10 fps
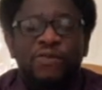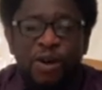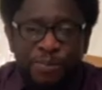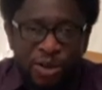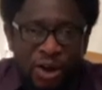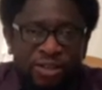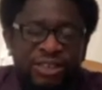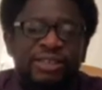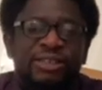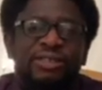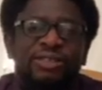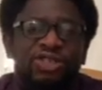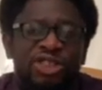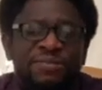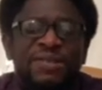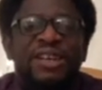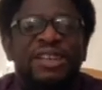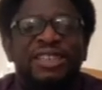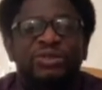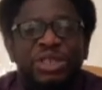your citizenship,
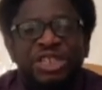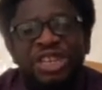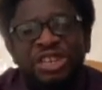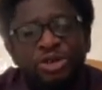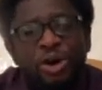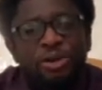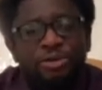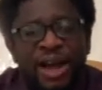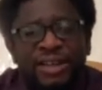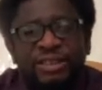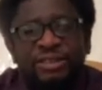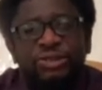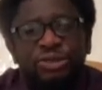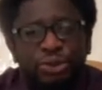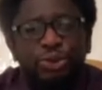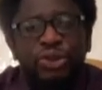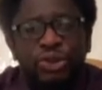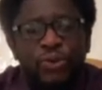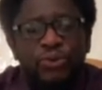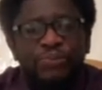it's within your right to do
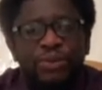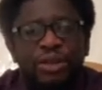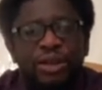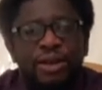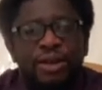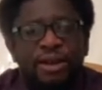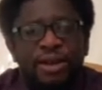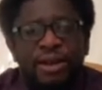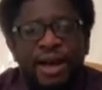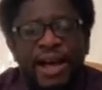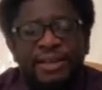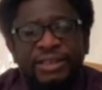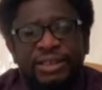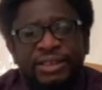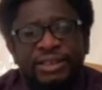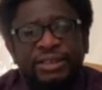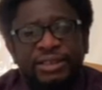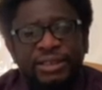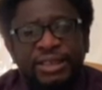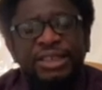so. And
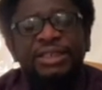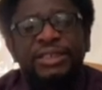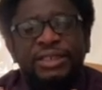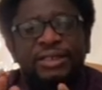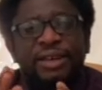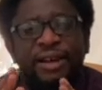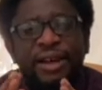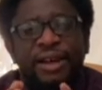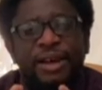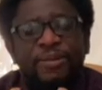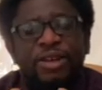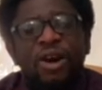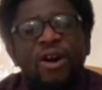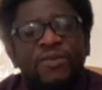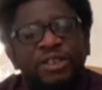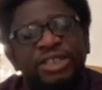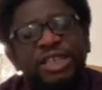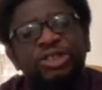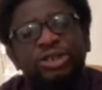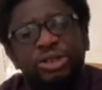this
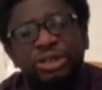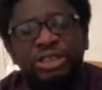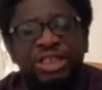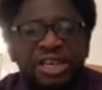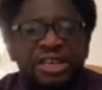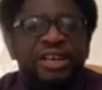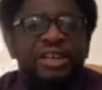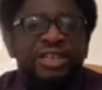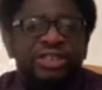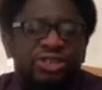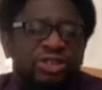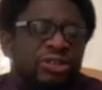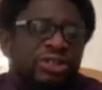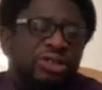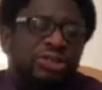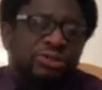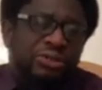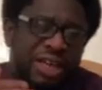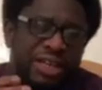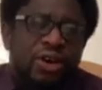conversation today is just to
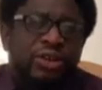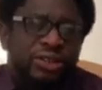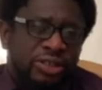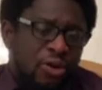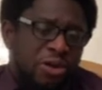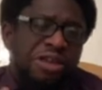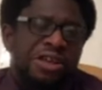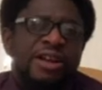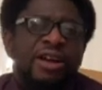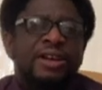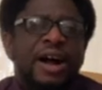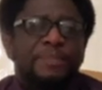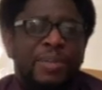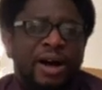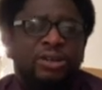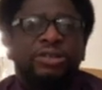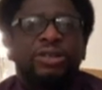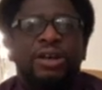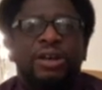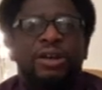get us talking about
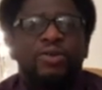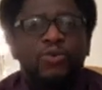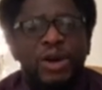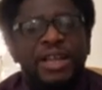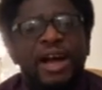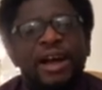whether